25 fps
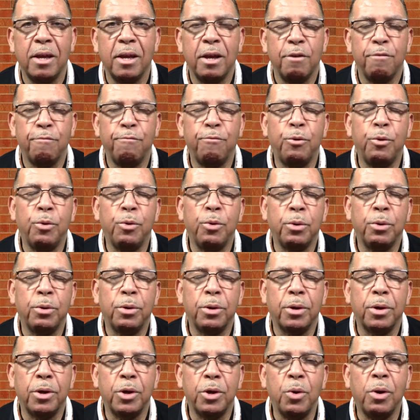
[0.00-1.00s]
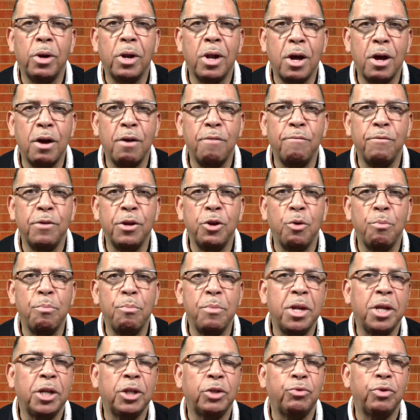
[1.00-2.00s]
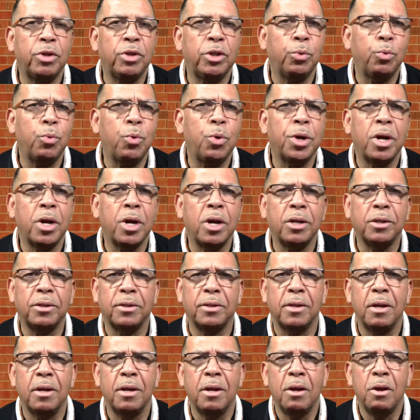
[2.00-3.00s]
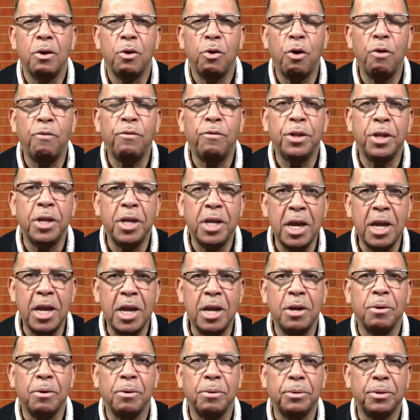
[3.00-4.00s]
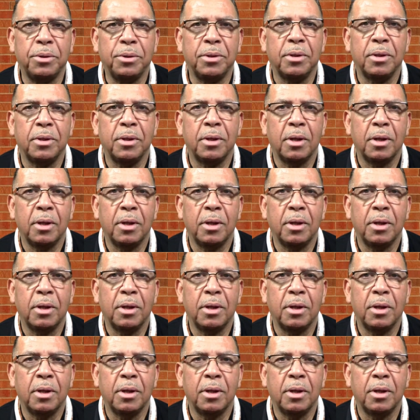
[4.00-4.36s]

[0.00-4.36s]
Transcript: for your love and your ministry toward us over the years.